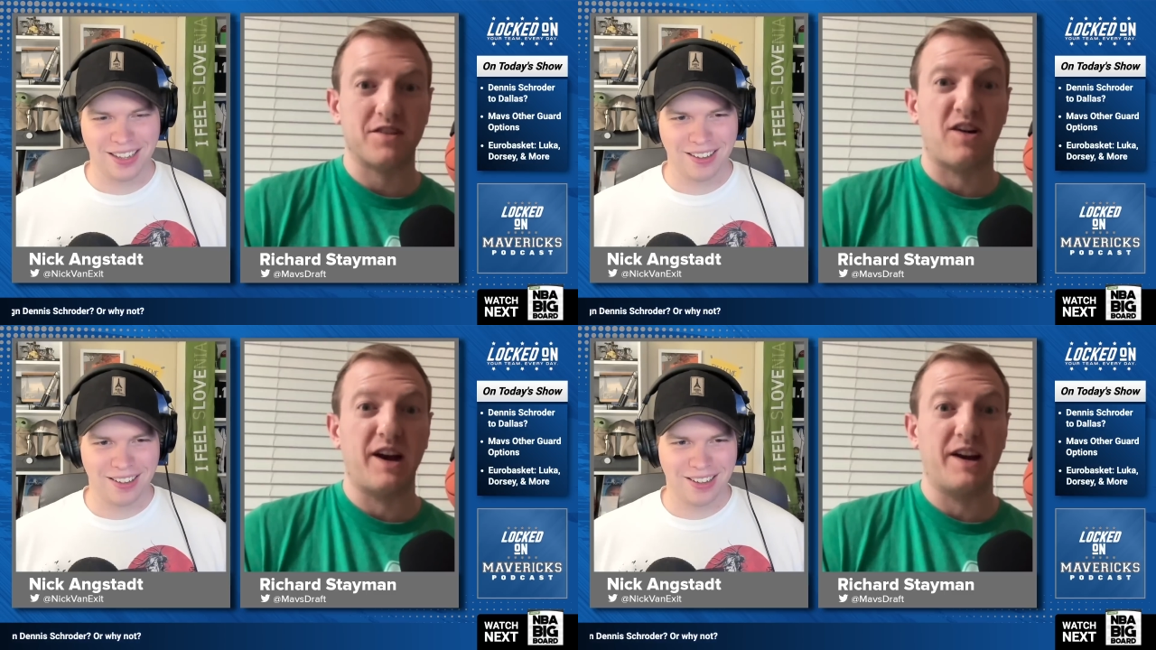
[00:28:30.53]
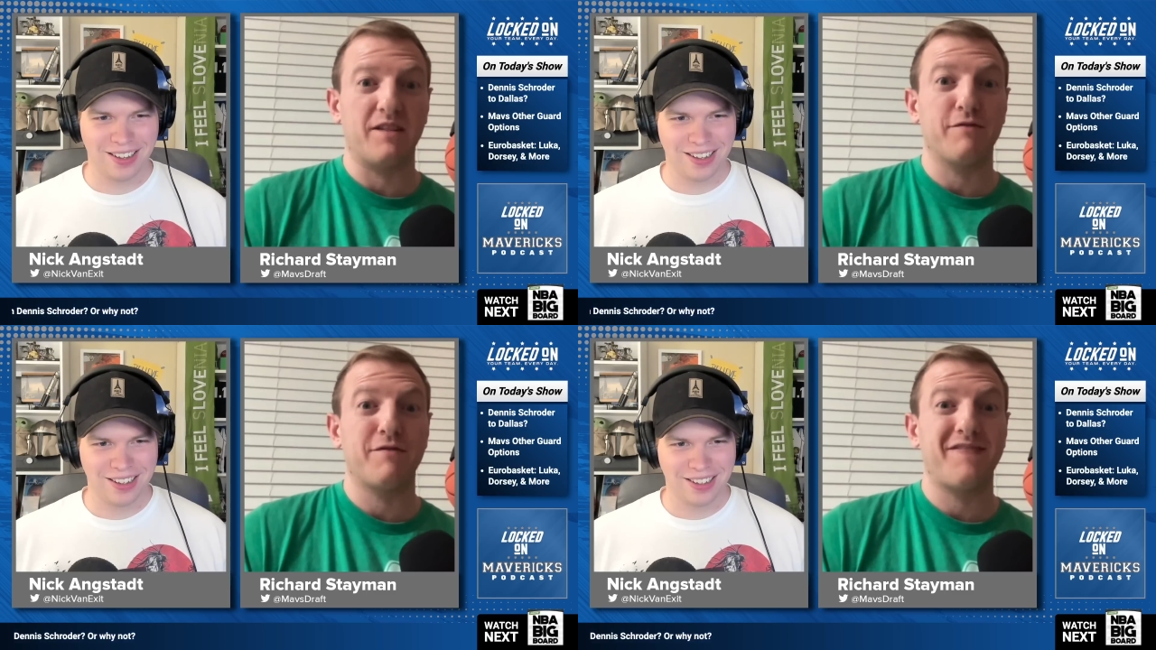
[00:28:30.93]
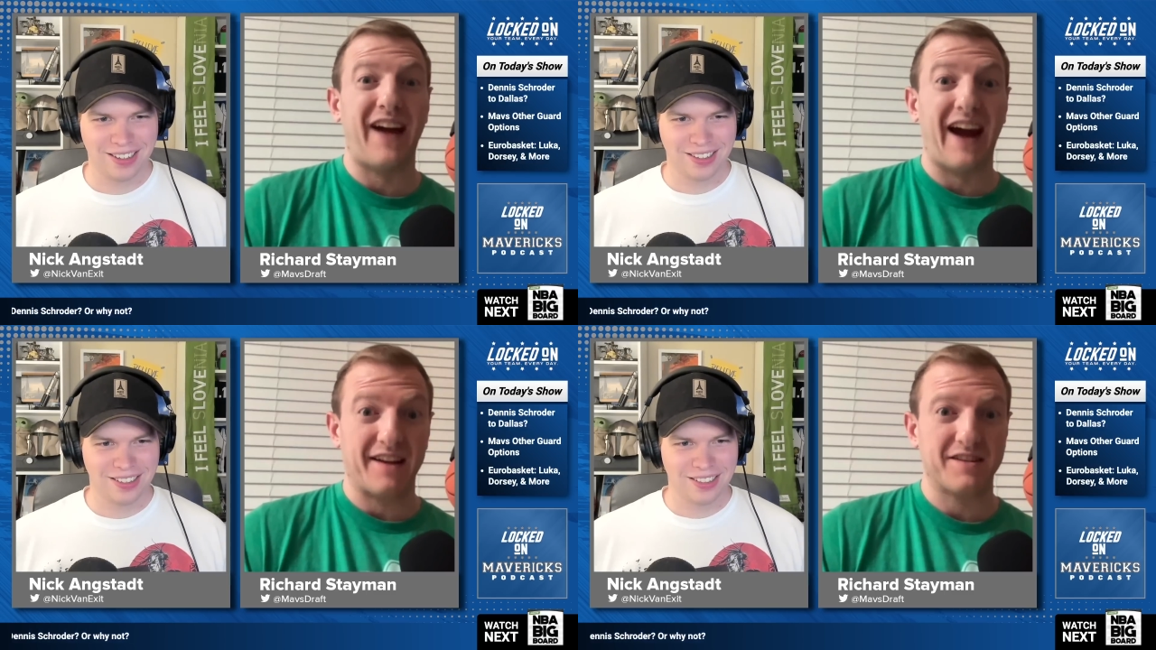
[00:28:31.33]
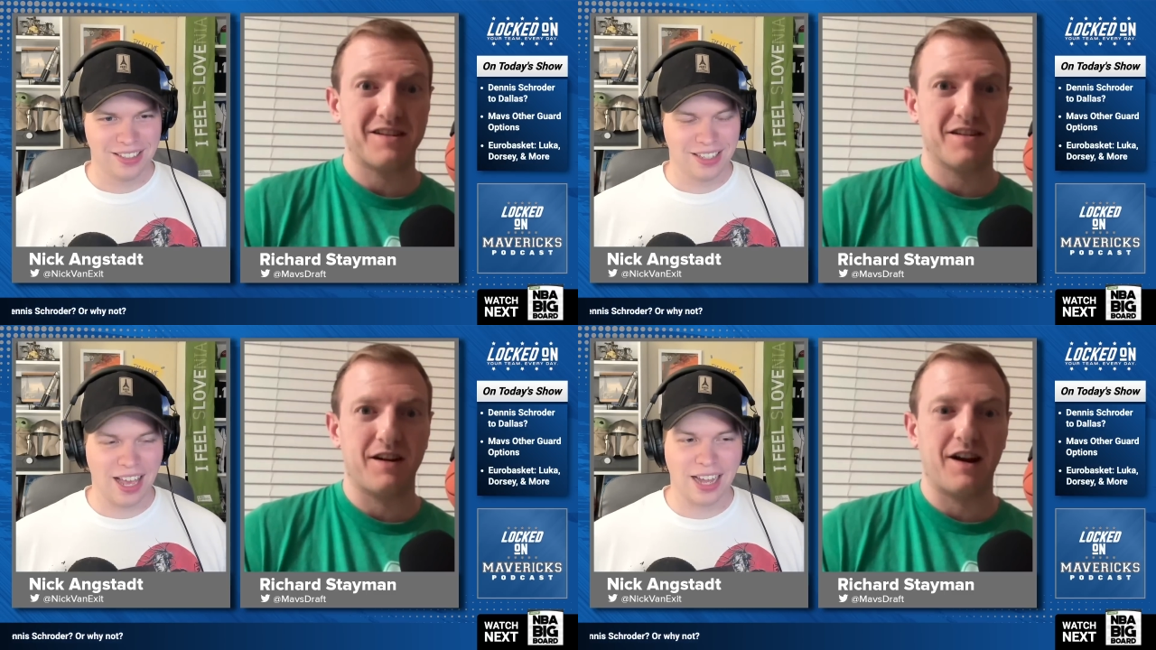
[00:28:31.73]
Speaker 1: declining
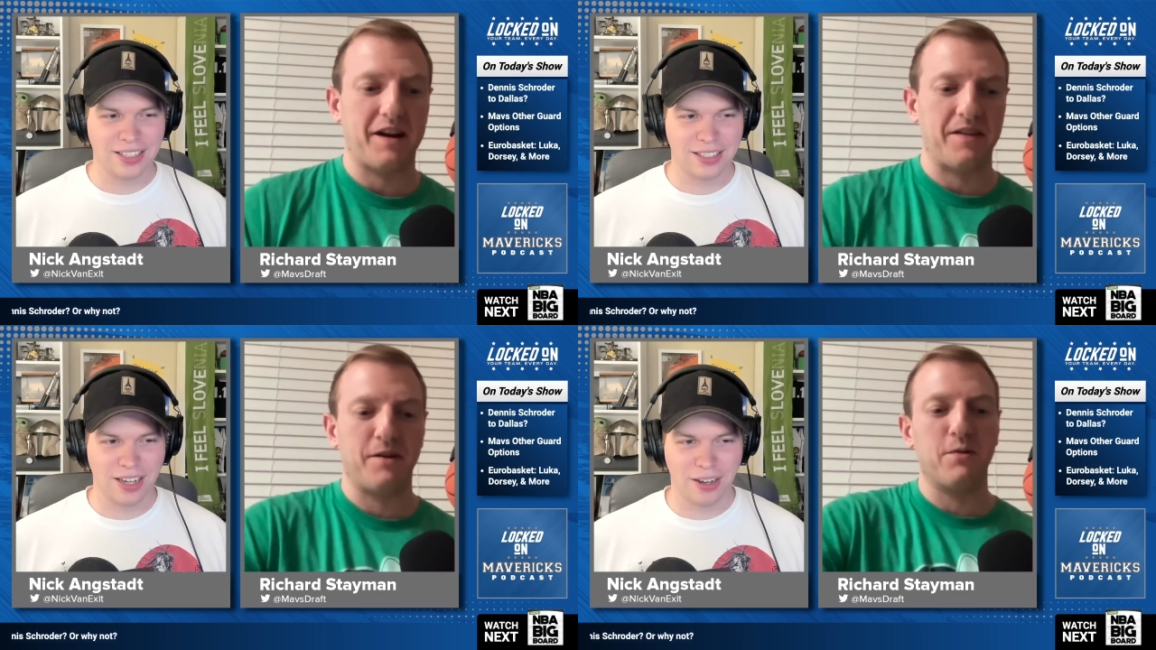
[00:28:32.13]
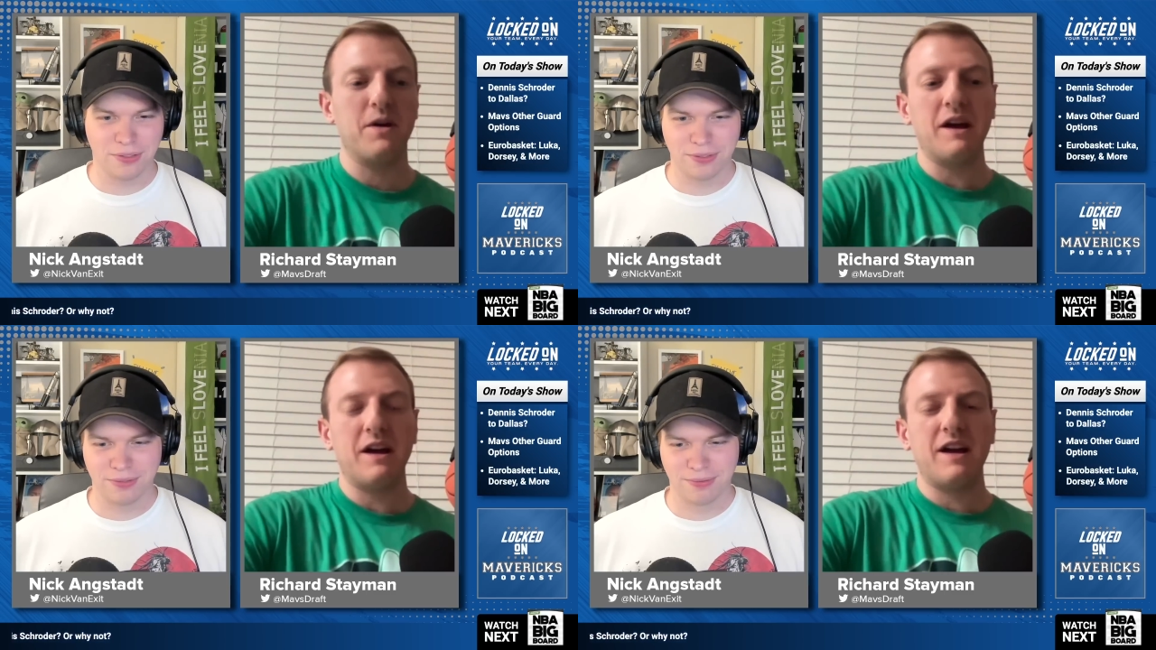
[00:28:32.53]
fast. Yeah, I, I don't know